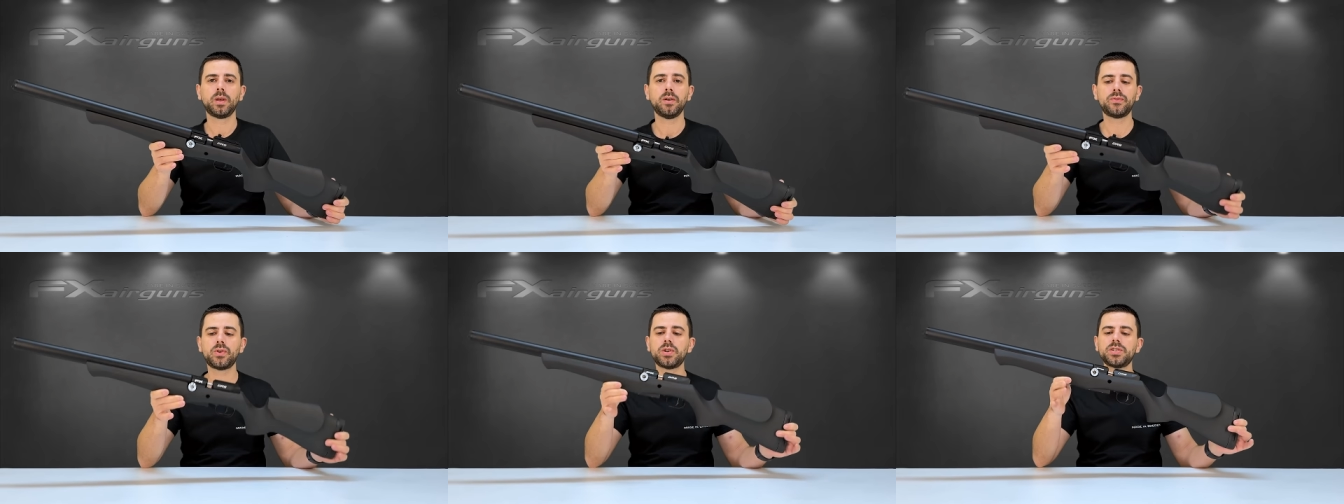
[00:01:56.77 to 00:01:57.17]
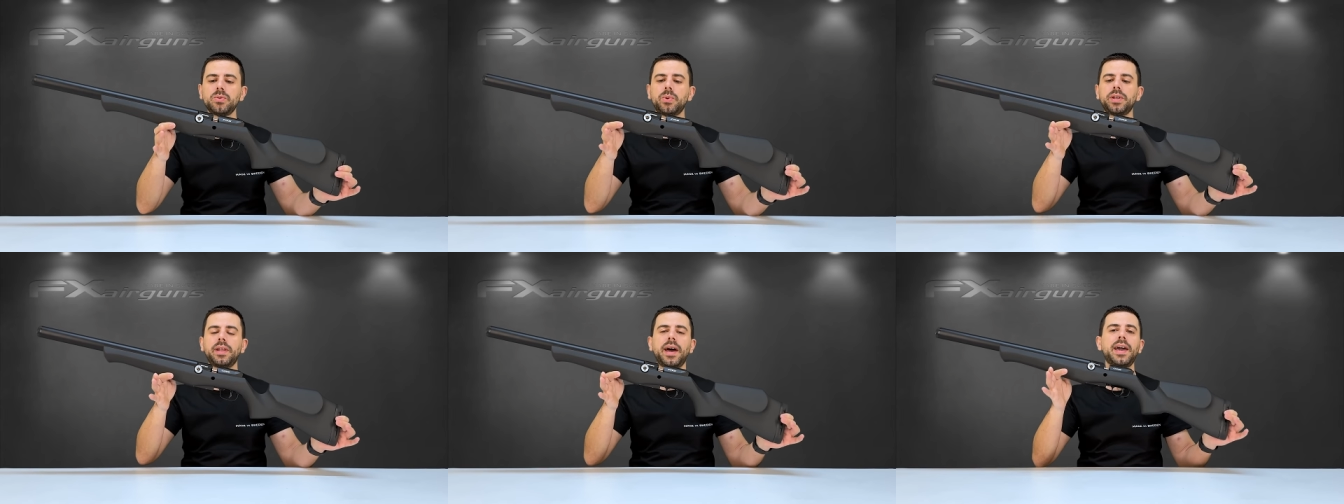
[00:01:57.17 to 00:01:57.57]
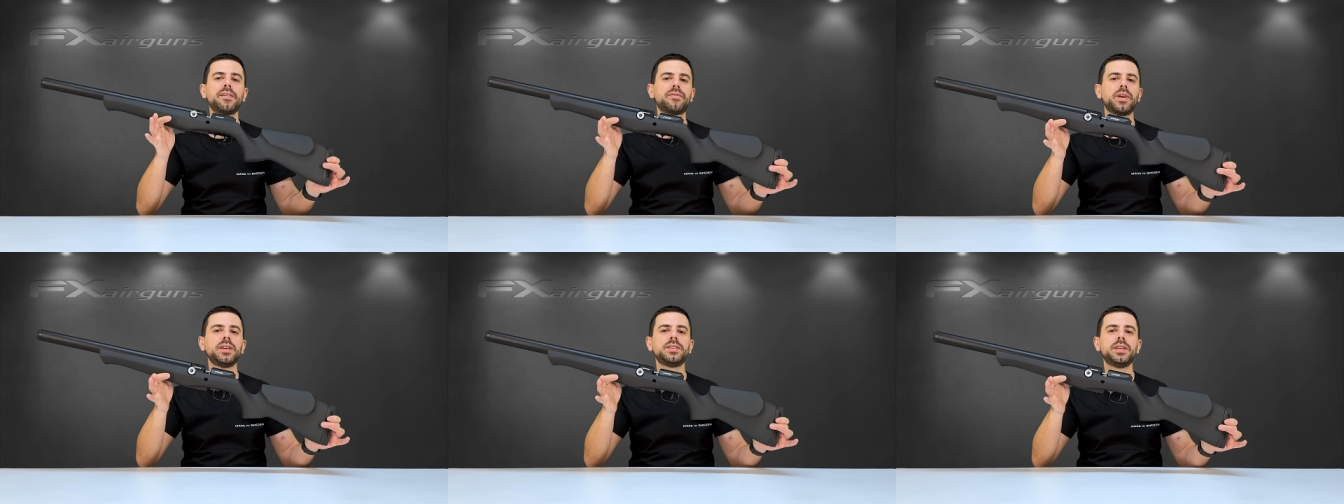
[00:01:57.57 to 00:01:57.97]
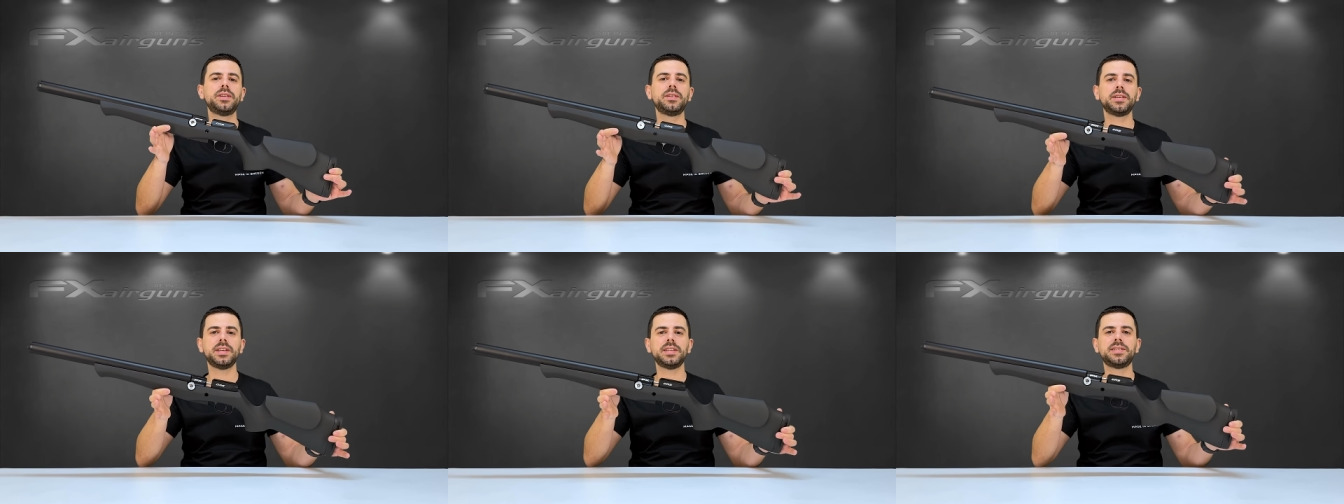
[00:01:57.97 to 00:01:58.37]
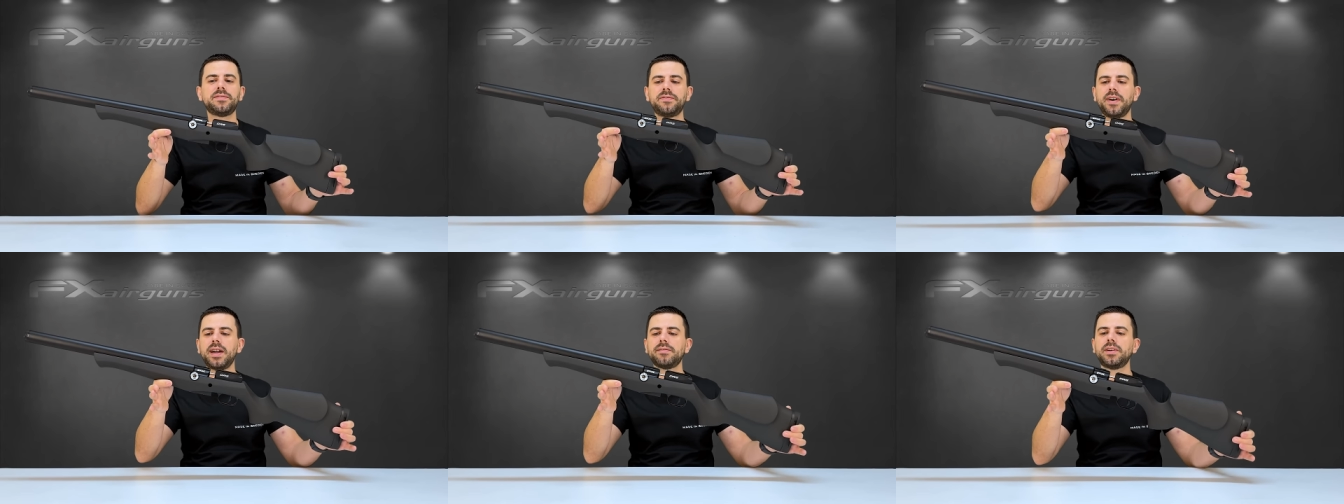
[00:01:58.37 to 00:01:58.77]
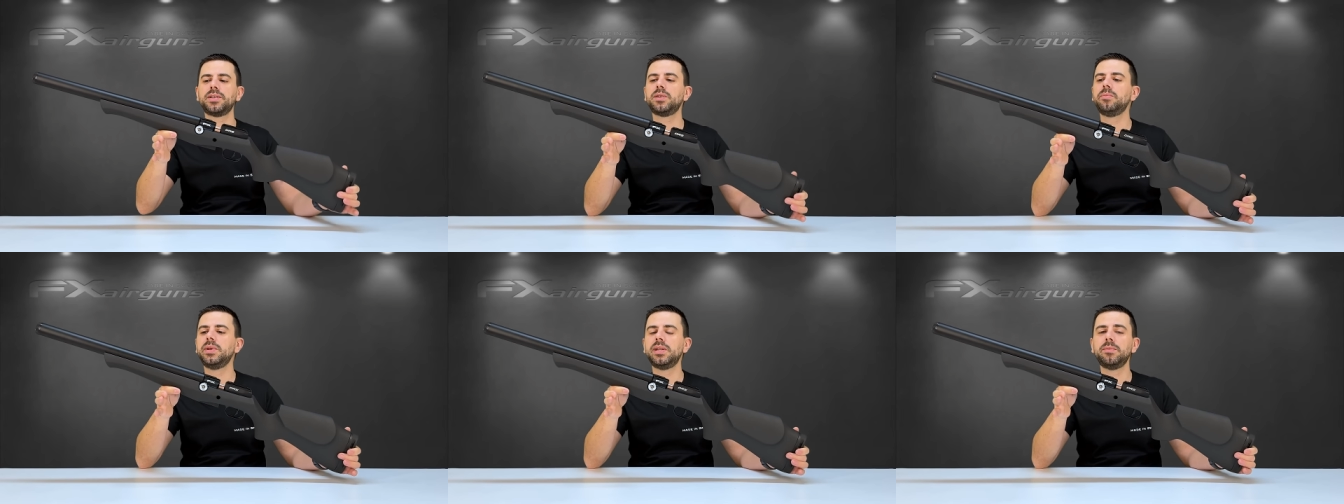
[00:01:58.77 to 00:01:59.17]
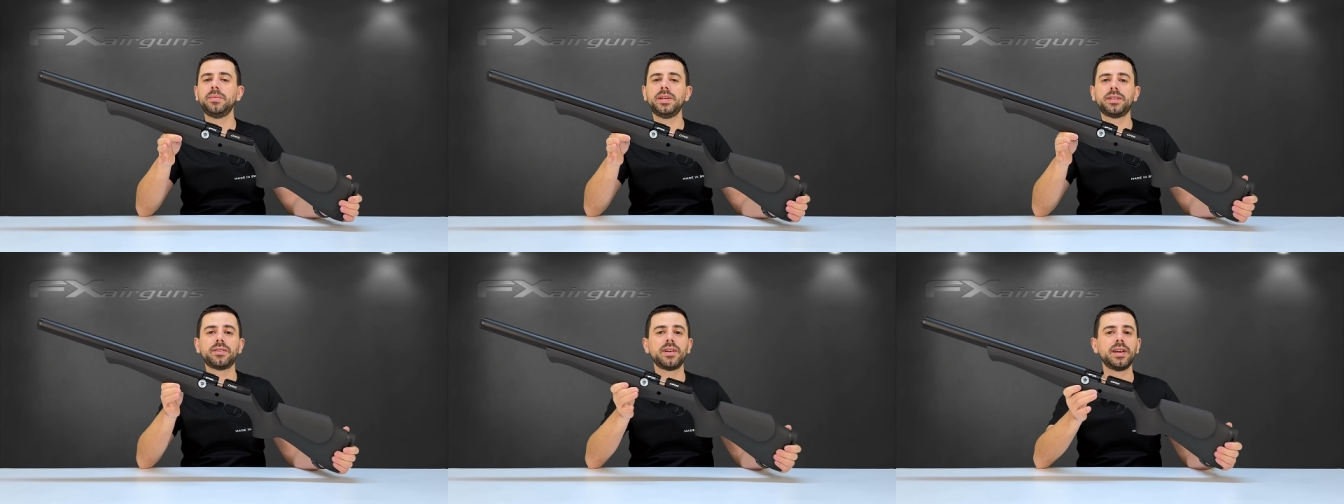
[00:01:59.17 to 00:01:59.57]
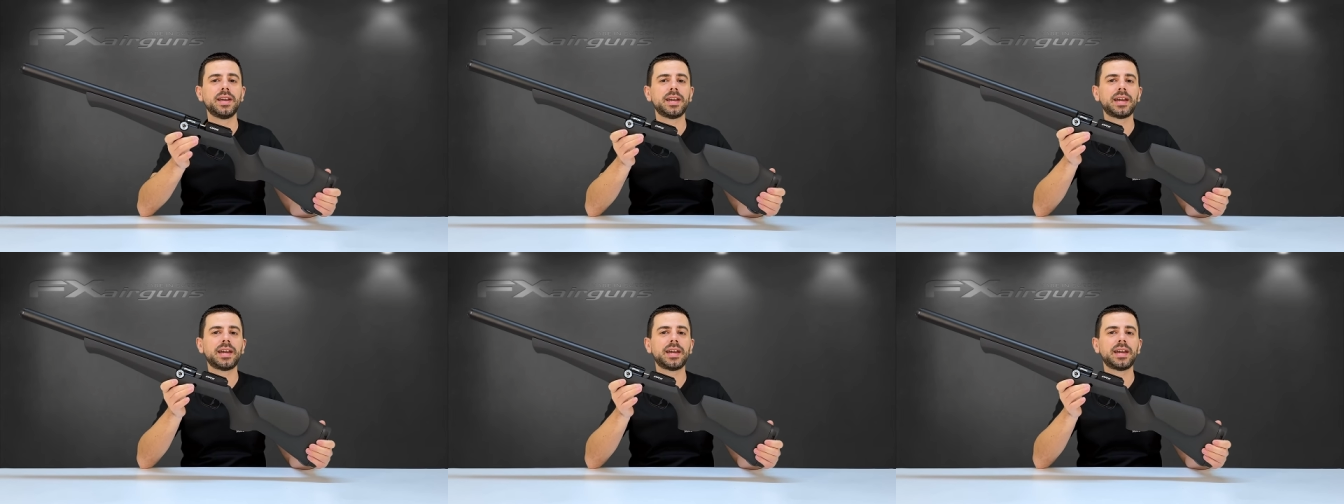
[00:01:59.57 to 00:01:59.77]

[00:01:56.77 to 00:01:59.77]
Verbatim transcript: Of course, the one I have right here is the five hundred millimeter